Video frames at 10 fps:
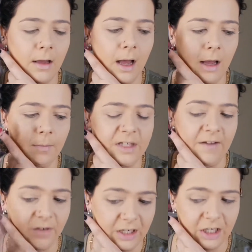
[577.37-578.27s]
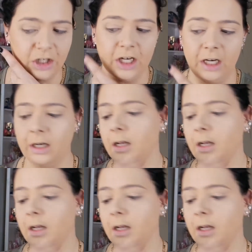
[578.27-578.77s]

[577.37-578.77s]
definition.